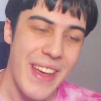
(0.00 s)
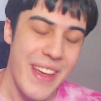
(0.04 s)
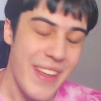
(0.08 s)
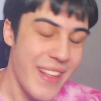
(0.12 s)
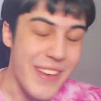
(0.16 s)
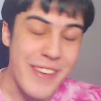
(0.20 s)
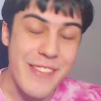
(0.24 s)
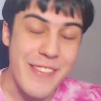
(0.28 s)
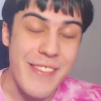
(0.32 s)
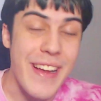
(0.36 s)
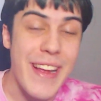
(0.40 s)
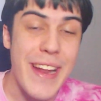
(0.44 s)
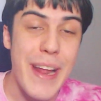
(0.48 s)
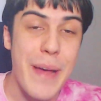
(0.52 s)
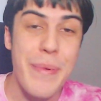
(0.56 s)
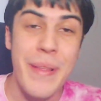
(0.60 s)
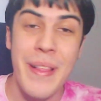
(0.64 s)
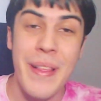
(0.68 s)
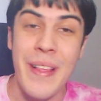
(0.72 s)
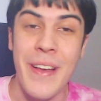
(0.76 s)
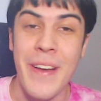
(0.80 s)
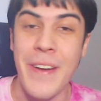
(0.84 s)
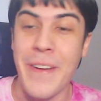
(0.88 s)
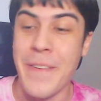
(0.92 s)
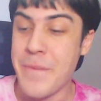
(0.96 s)
It's a great
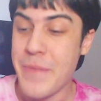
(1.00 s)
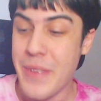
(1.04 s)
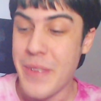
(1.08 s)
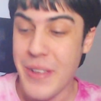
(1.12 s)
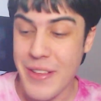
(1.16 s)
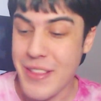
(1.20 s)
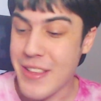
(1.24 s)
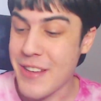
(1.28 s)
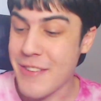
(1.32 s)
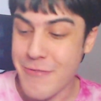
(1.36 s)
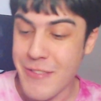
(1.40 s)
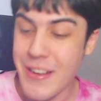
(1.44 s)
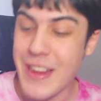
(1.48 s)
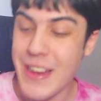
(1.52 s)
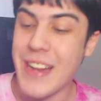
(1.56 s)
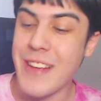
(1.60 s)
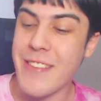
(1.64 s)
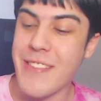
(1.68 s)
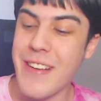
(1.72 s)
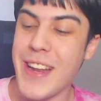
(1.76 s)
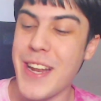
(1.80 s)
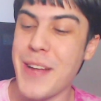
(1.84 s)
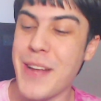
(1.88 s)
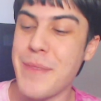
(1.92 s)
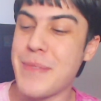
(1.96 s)
episode. It's a really
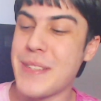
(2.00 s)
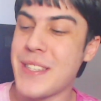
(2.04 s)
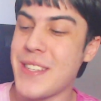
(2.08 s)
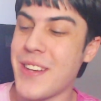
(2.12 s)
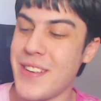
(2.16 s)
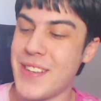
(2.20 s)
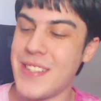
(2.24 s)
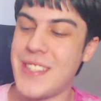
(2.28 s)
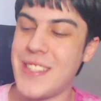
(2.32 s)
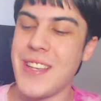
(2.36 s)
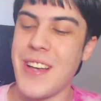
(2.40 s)
great episode.